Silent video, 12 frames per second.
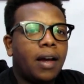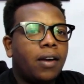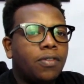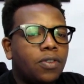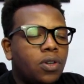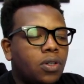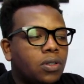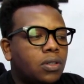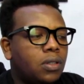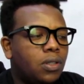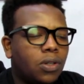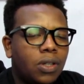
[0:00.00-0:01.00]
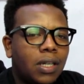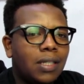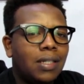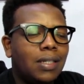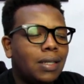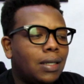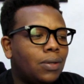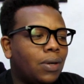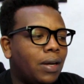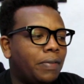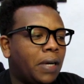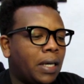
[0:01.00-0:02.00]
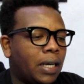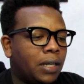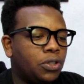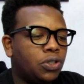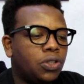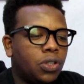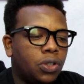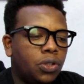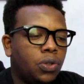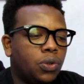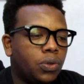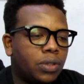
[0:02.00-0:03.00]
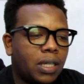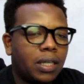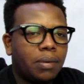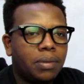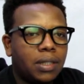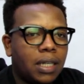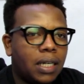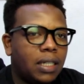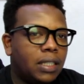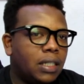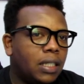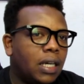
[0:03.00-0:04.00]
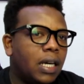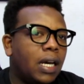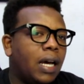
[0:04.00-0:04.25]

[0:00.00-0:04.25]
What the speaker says: And of course, don't hesitate whenever I get to show you such a strategy.